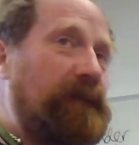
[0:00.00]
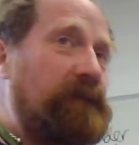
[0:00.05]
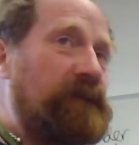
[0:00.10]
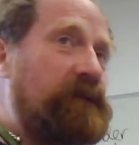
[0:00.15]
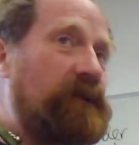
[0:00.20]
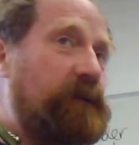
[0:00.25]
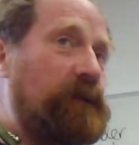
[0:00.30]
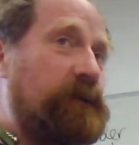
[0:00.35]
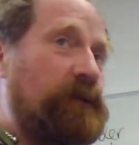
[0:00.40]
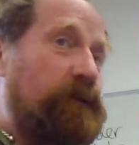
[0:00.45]

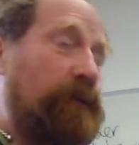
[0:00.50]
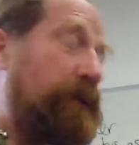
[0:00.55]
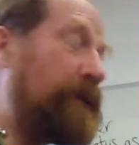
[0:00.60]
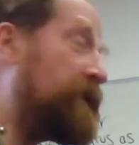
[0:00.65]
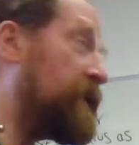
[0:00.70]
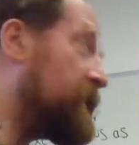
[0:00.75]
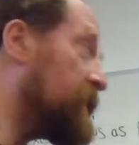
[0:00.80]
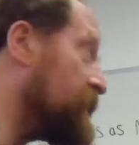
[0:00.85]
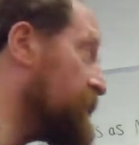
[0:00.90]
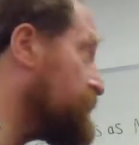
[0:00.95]
So 20
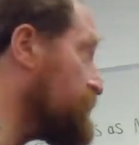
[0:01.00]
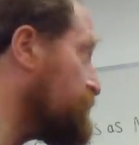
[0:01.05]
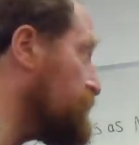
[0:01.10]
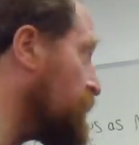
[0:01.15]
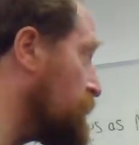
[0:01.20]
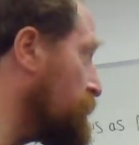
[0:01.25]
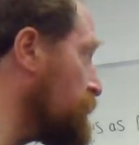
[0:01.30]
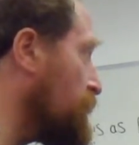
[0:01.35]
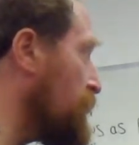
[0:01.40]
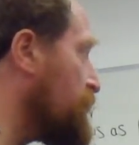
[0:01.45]
years,
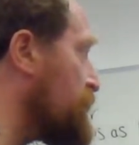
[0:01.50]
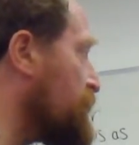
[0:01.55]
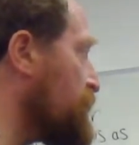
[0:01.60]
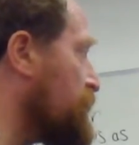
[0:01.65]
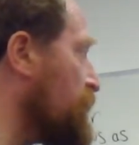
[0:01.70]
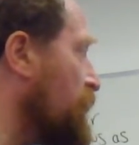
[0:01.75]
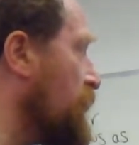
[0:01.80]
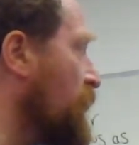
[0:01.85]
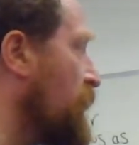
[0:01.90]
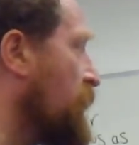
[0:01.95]
yes,
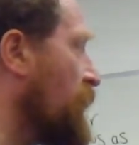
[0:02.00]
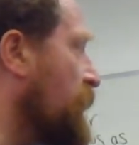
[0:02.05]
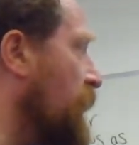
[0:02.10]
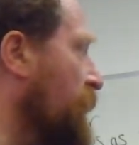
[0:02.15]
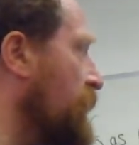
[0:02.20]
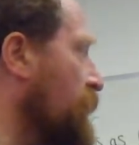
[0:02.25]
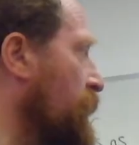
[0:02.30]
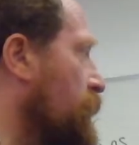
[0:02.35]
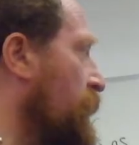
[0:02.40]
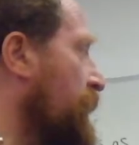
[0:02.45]

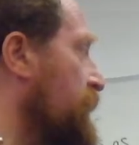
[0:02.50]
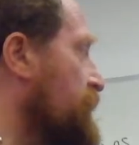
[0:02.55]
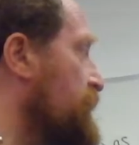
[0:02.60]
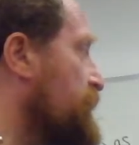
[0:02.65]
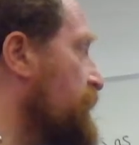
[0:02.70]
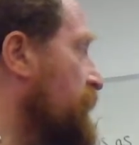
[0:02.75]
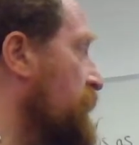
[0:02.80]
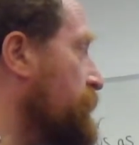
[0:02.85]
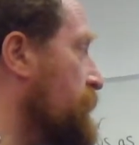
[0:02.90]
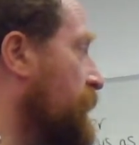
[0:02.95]
in the grand
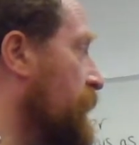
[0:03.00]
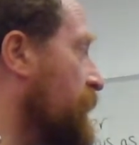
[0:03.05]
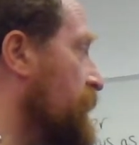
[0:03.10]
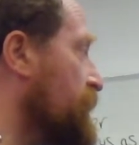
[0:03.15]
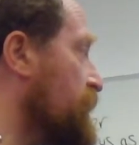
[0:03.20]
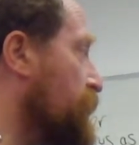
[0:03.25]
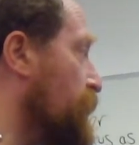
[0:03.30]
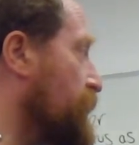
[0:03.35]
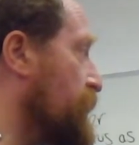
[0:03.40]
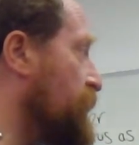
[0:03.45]
scheme of
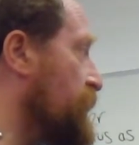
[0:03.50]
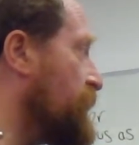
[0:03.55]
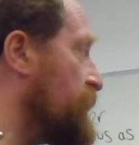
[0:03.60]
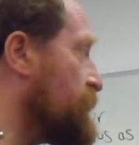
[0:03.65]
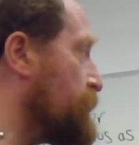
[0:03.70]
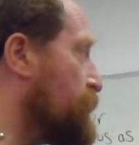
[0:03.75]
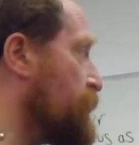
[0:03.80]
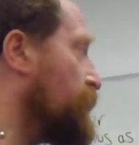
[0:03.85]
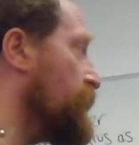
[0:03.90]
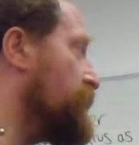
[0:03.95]
things, 20
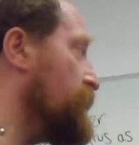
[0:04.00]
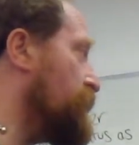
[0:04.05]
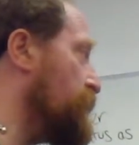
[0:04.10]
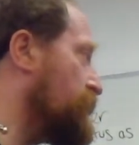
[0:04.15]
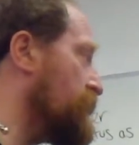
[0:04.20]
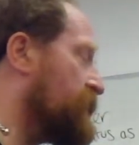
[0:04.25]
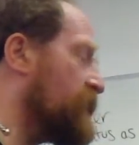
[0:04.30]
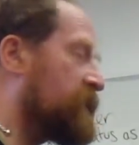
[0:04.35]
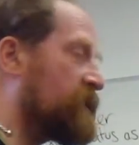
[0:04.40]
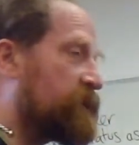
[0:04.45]
years between
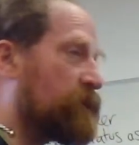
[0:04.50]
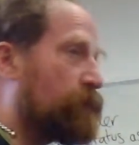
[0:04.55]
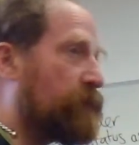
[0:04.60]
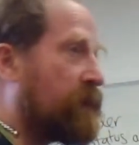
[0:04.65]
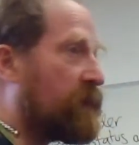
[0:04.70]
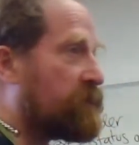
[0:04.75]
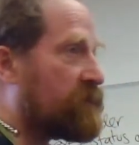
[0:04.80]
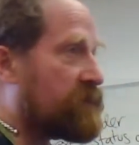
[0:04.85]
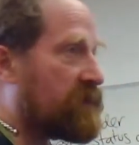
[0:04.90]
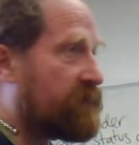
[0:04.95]
universal
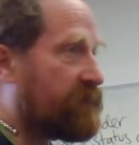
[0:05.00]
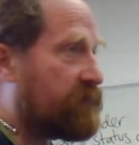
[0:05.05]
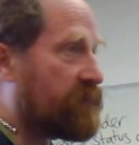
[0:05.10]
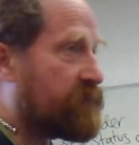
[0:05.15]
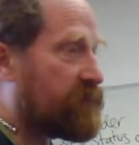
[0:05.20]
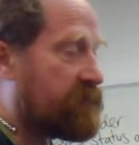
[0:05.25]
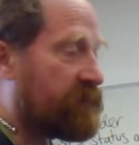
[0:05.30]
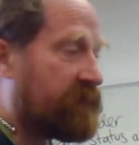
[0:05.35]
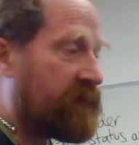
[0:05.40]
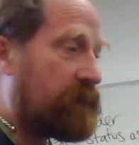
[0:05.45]
male
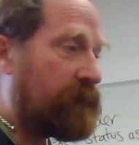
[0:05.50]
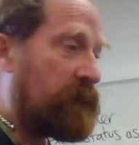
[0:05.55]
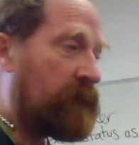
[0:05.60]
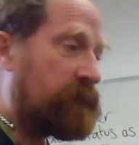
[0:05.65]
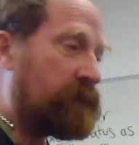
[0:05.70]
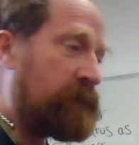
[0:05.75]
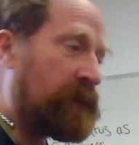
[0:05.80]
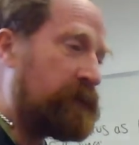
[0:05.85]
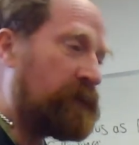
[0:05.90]
suffrage and female